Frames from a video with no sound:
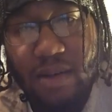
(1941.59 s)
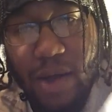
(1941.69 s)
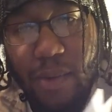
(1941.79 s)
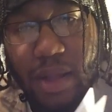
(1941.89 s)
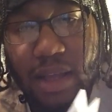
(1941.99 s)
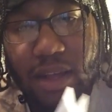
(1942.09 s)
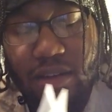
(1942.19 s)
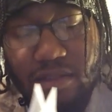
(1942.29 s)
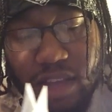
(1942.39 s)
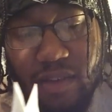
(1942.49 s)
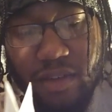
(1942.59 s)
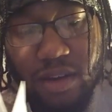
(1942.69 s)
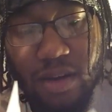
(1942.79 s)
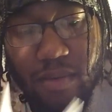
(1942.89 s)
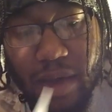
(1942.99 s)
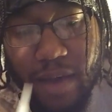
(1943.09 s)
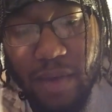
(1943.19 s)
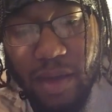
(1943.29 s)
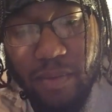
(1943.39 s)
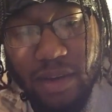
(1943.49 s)
how we need our Savior to come back,
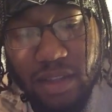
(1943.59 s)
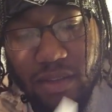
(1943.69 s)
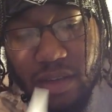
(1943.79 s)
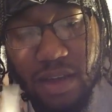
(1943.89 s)
man, because